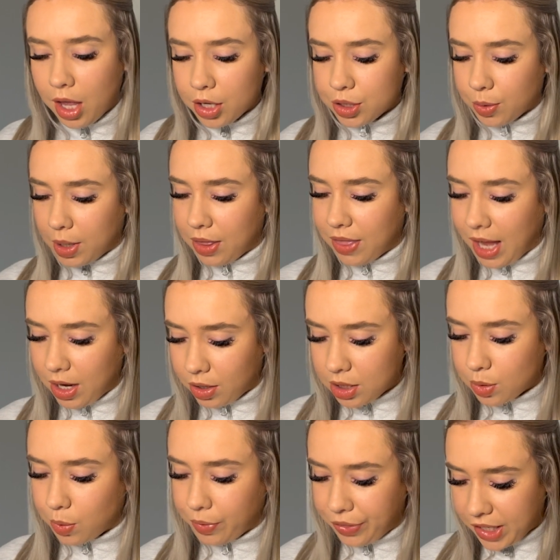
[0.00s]
So I
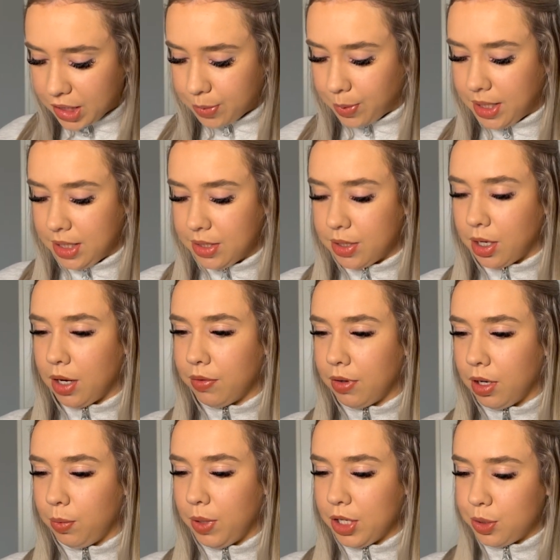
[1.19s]
saw this one in Zara,
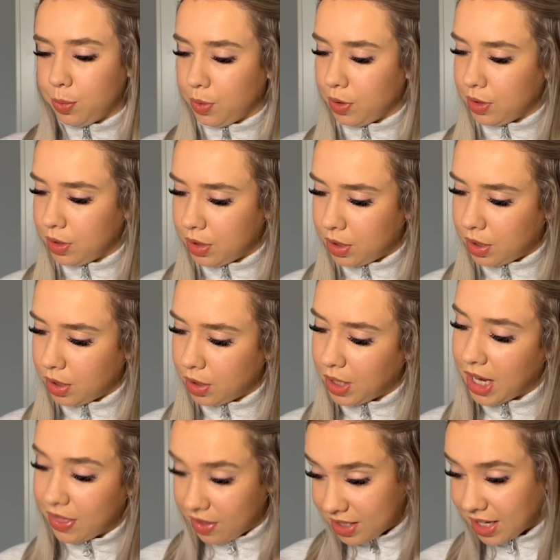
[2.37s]
which was
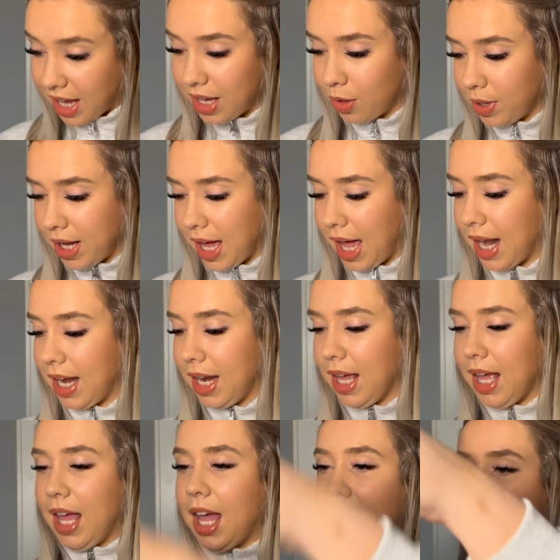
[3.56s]
in the sale again.
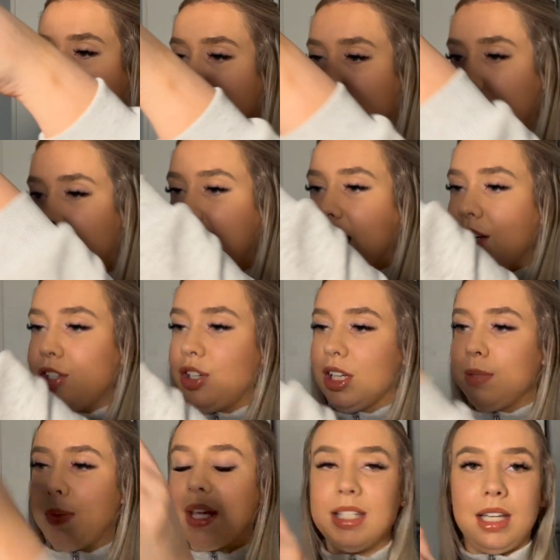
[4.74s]
And it's just
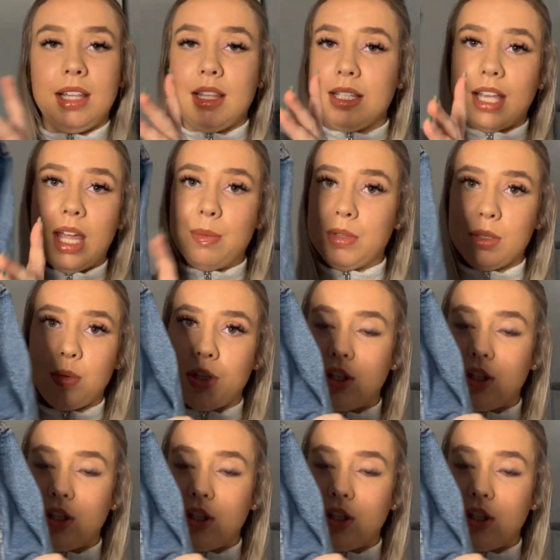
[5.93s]
basically the same as the one